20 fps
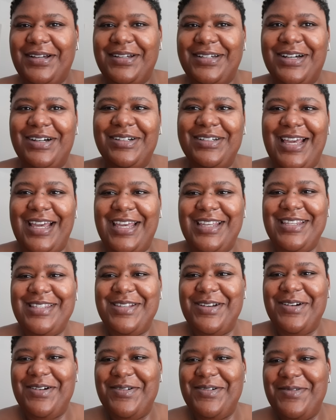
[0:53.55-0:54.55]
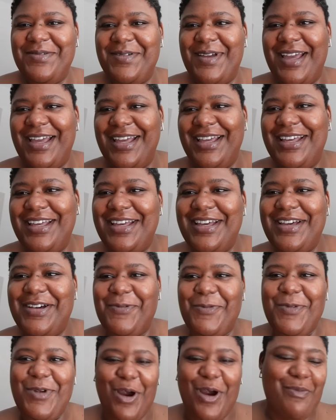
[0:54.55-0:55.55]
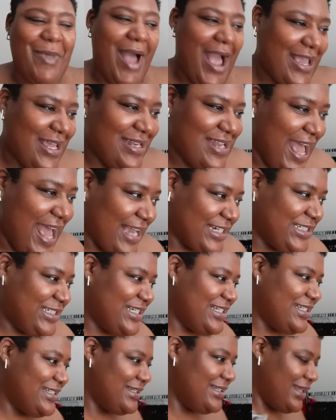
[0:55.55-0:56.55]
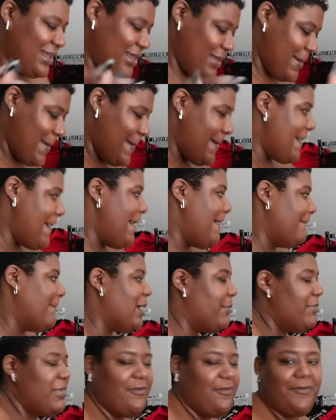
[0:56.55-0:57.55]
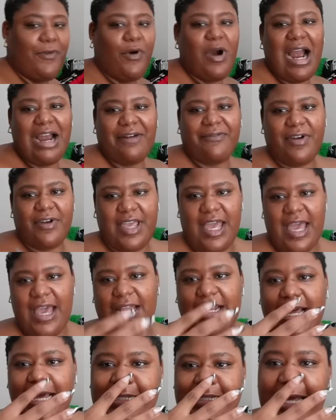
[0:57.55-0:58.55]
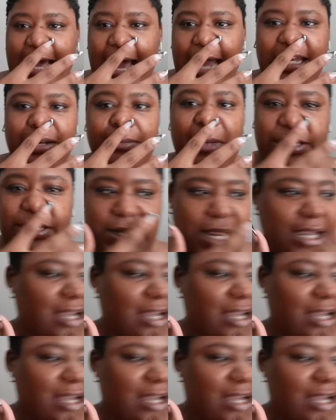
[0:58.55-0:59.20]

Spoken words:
Okay, so we are back in action. But before I forget, I said I need to make sure I